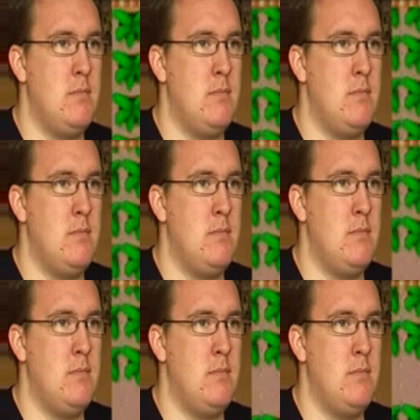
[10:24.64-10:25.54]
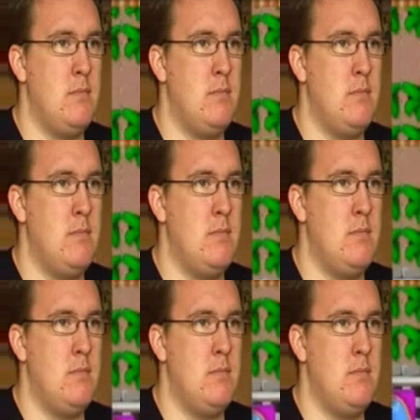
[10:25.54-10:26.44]

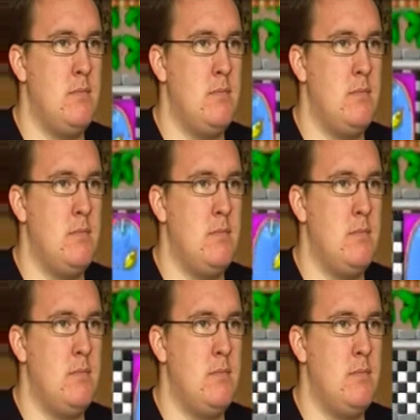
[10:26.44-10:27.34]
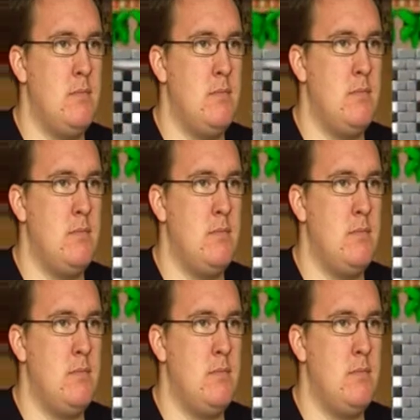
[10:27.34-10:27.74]
No one is speaking in this clip.